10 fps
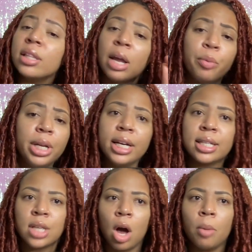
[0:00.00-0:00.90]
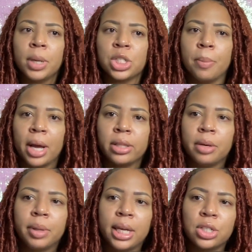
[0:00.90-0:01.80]
they really didn't talk much about
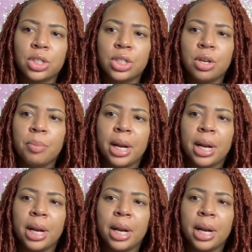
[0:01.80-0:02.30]
their relationship,